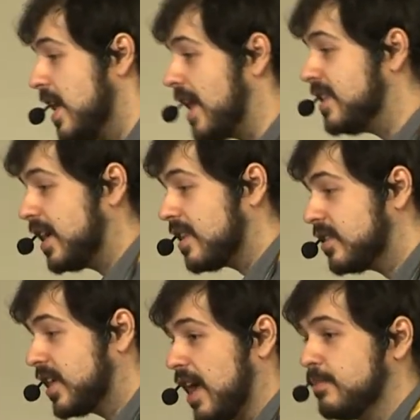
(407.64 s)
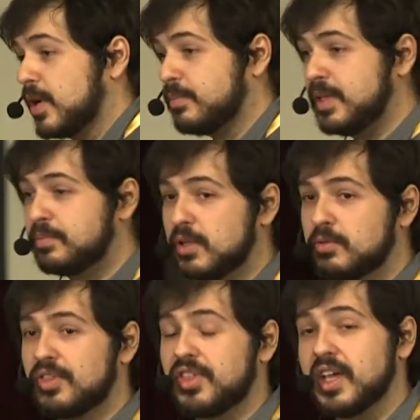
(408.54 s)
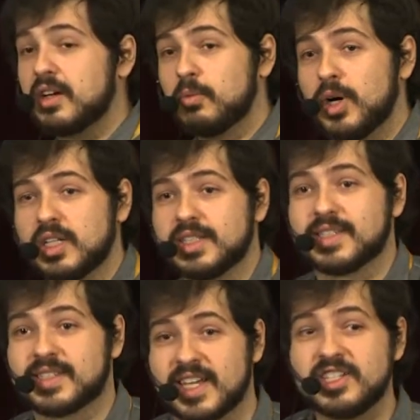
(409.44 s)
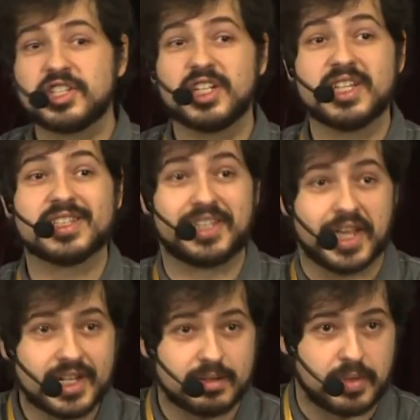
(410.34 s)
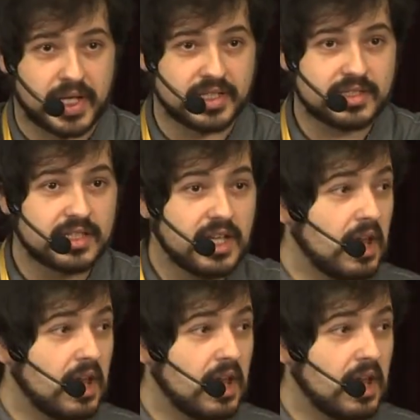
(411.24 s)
And the other camp are people who think, well, it's essentially a database,